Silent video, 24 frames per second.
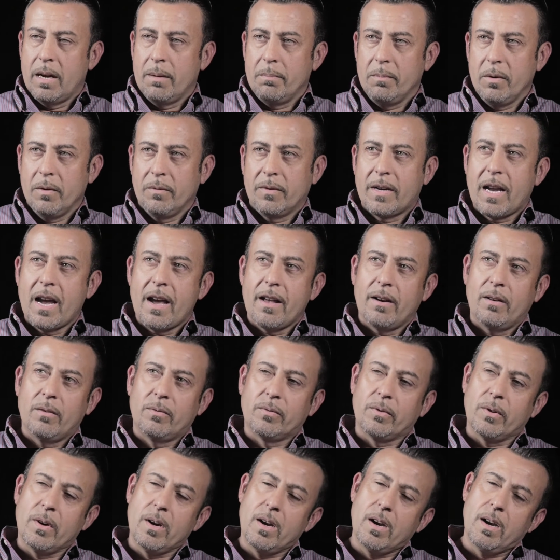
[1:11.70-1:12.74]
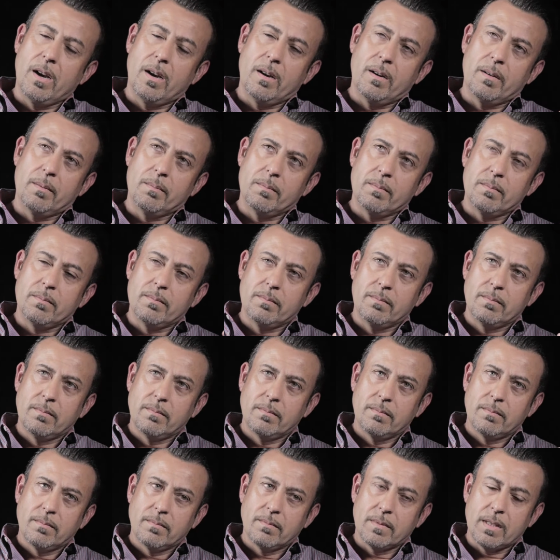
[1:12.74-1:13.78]
moved cattle from
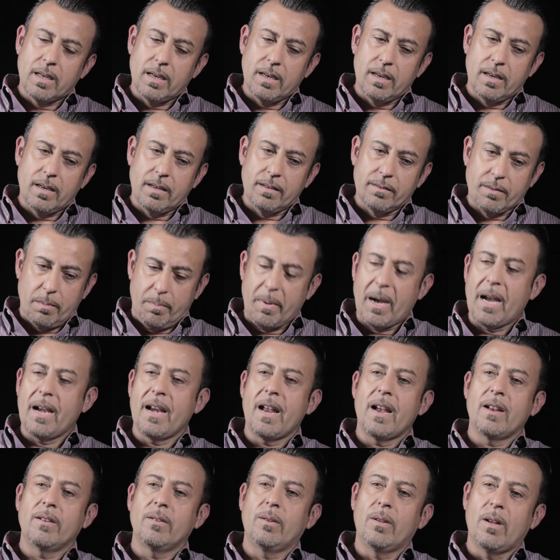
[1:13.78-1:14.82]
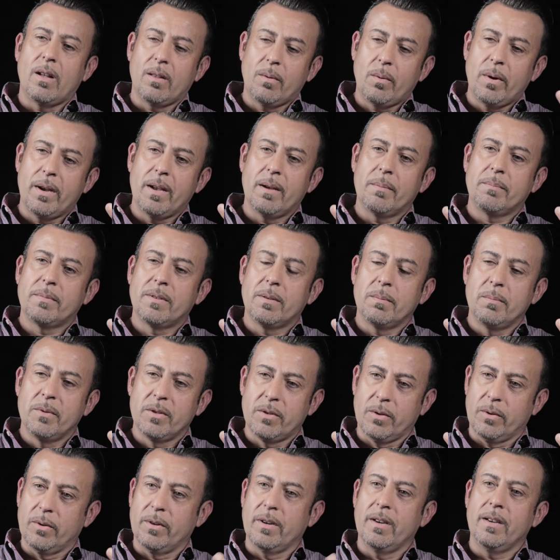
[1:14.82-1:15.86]
the Panhandle all the way up to
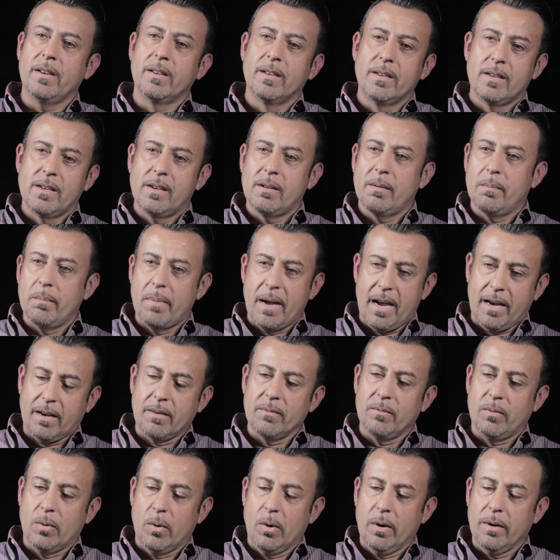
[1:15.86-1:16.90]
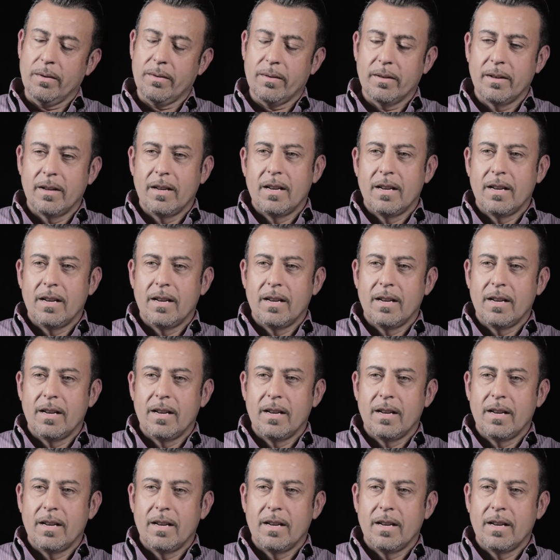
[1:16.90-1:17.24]
Missouri and back and forth.